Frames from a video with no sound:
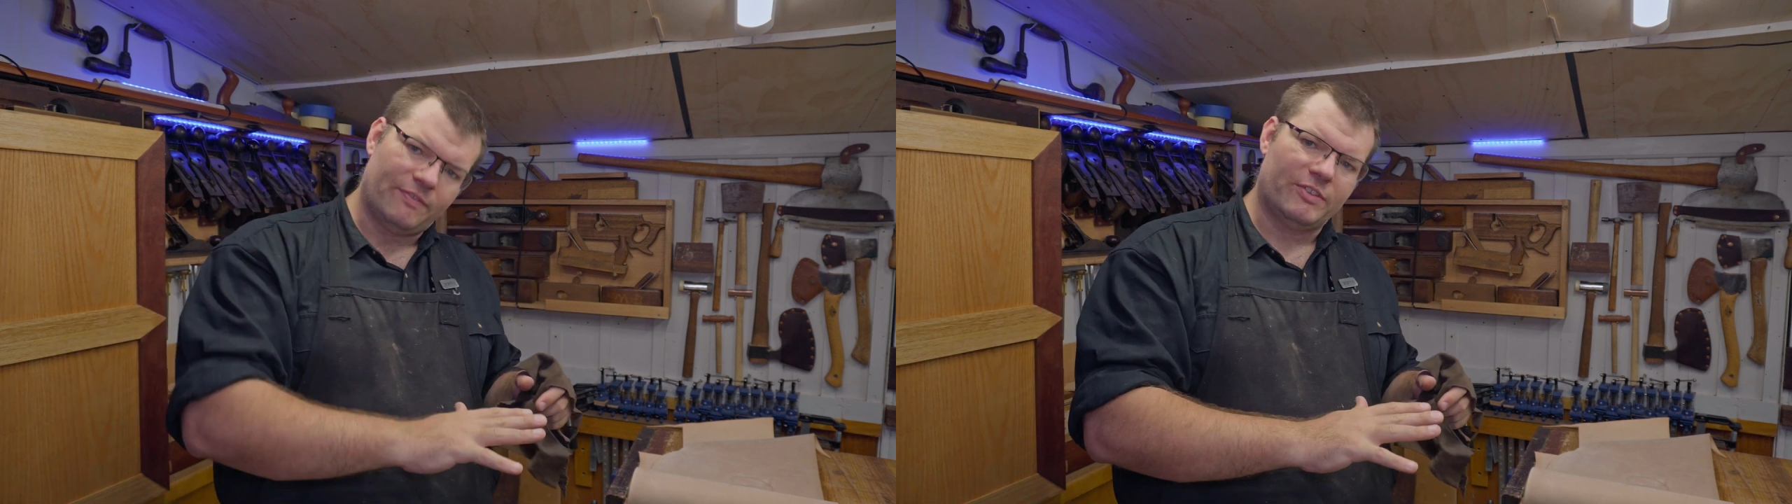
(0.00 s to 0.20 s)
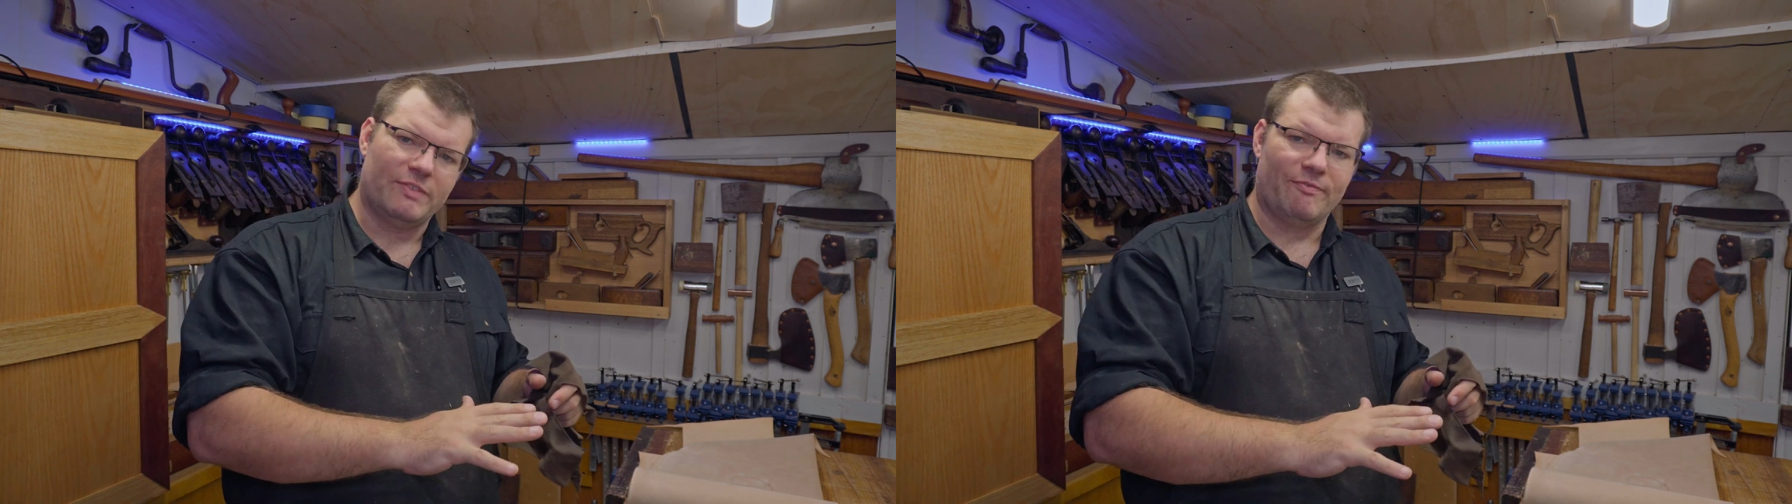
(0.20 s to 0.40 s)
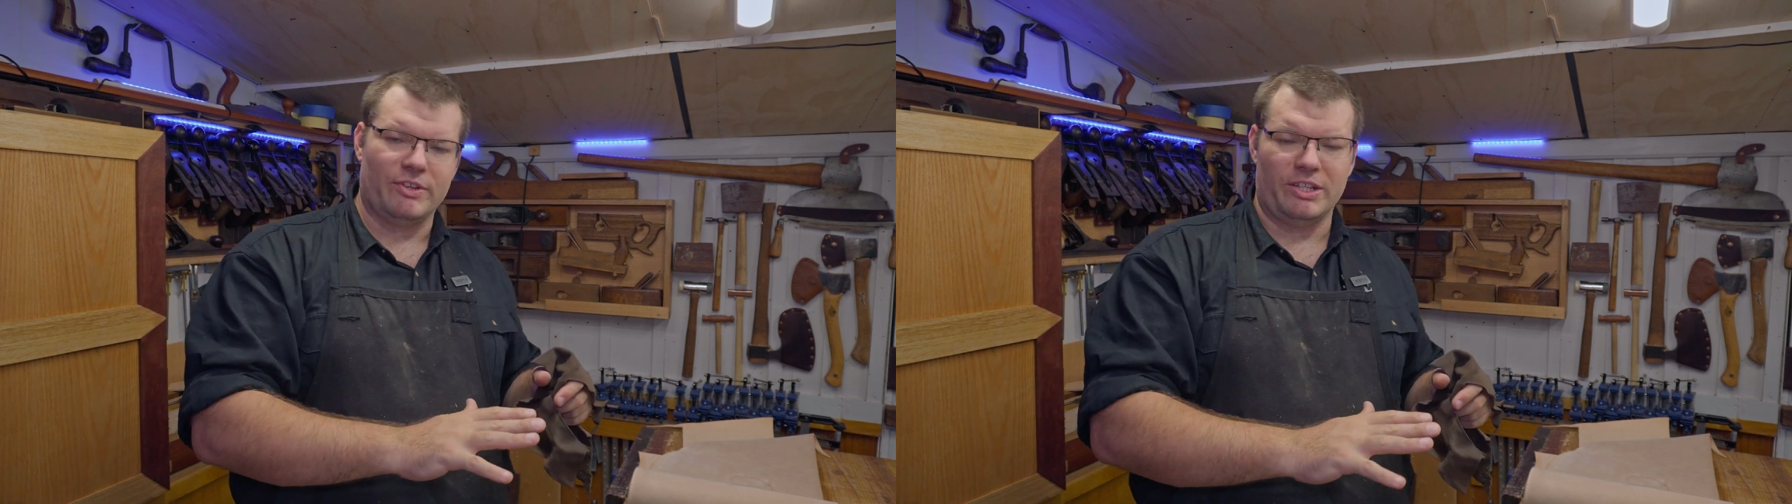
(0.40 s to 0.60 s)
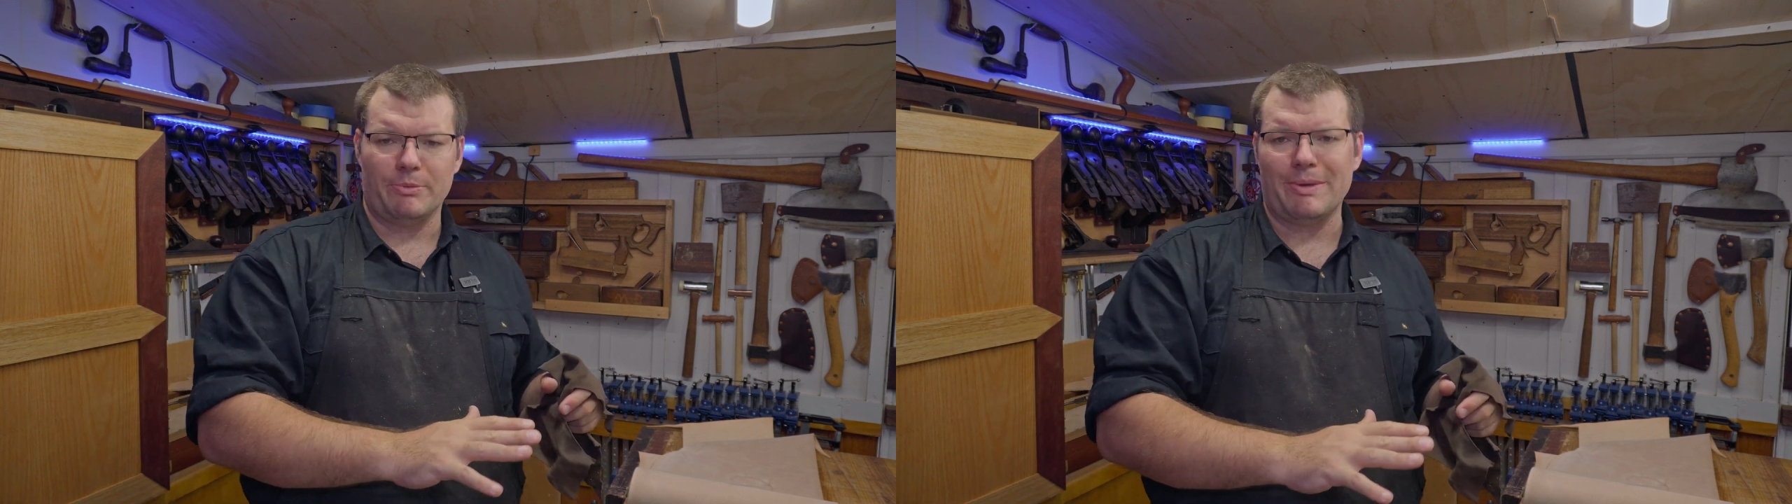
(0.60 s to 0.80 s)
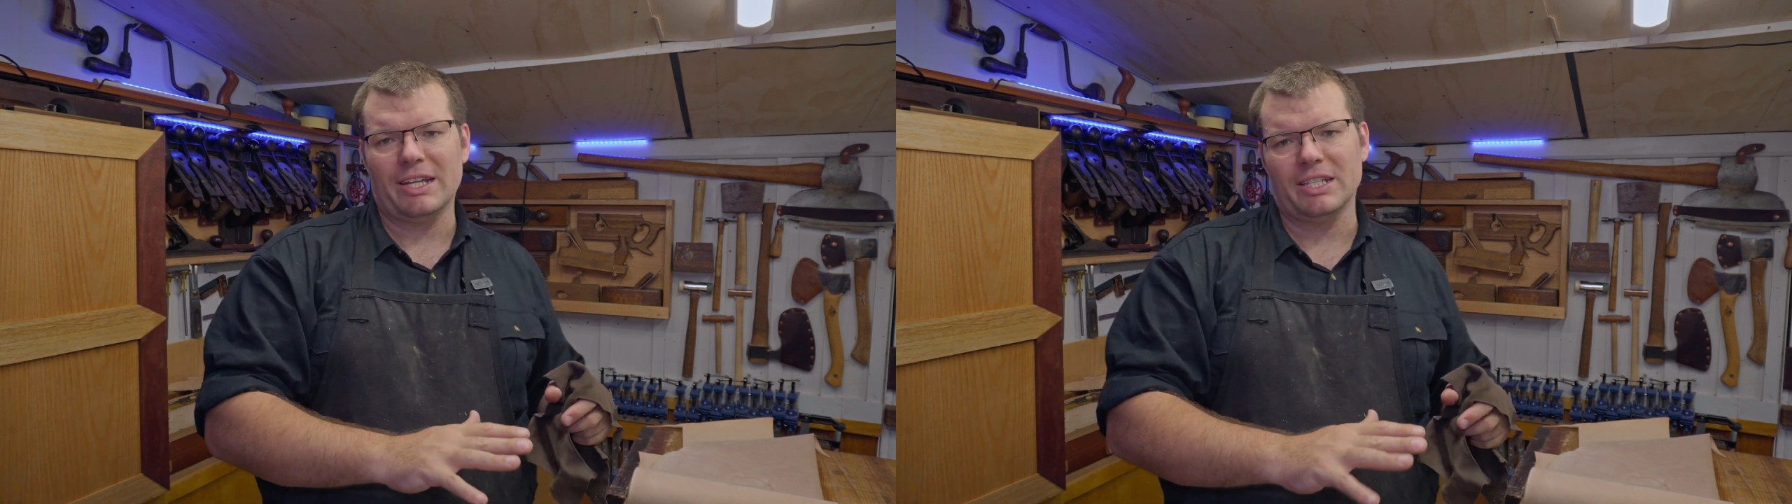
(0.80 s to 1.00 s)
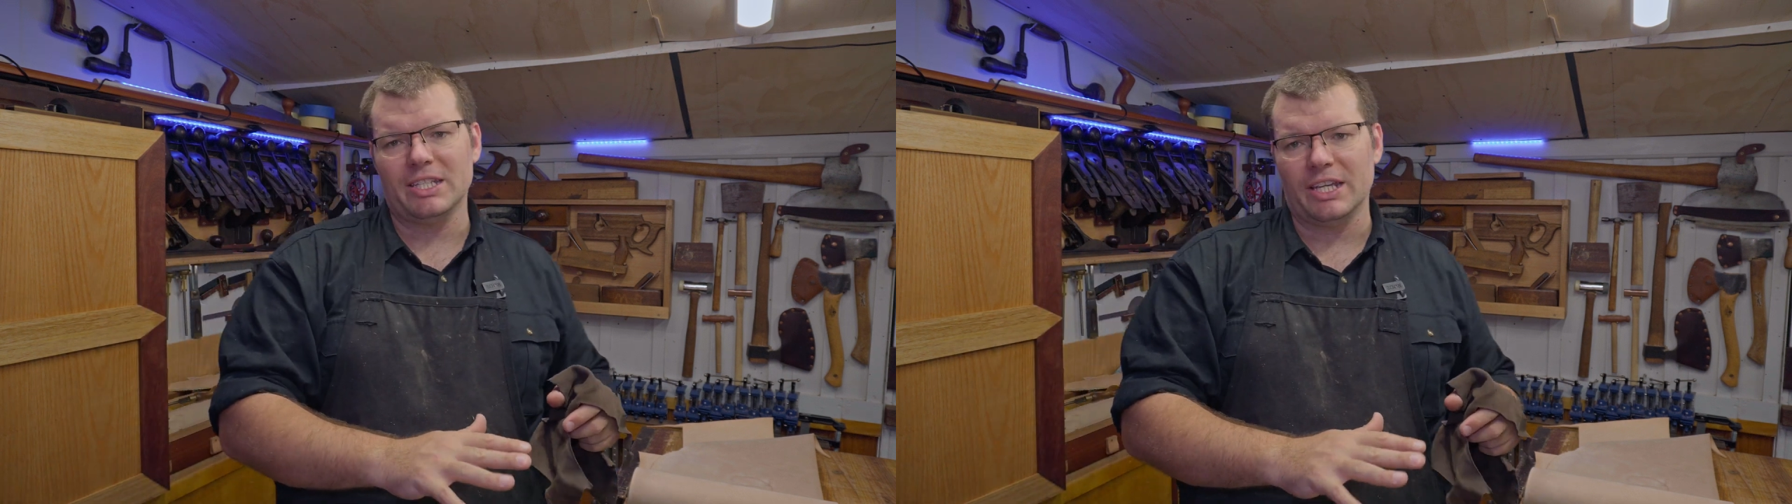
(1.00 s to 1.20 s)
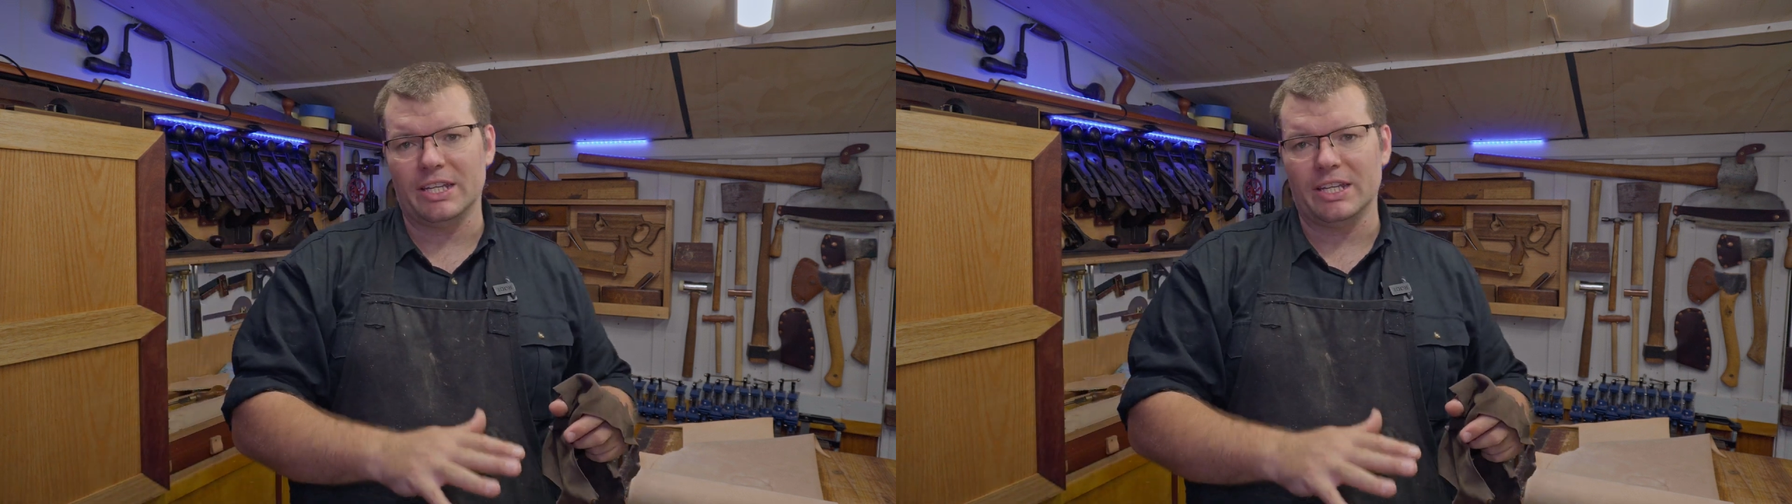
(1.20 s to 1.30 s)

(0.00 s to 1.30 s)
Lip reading: for you to be able to stick